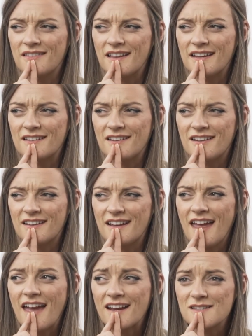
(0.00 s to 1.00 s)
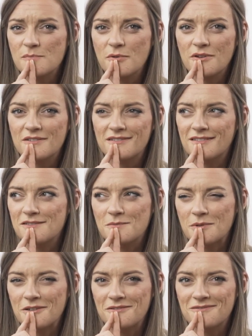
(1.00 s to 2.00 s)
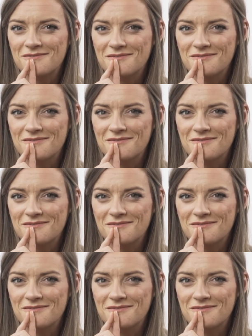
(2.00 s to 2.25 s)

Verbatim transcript: Like not export? That's weird.